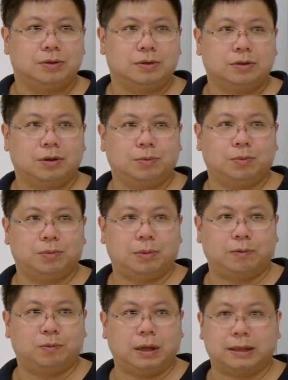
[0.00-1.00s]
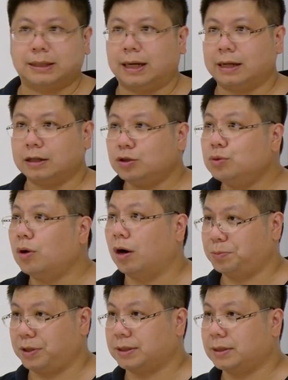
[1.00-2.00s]
So when we are selecting 2
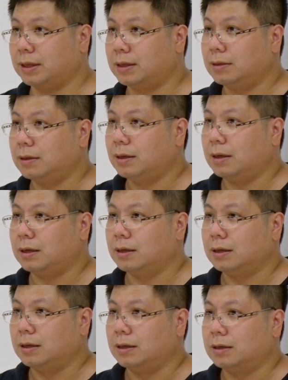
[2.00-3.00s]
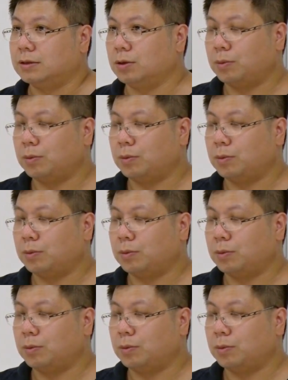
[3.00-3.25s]
objects, so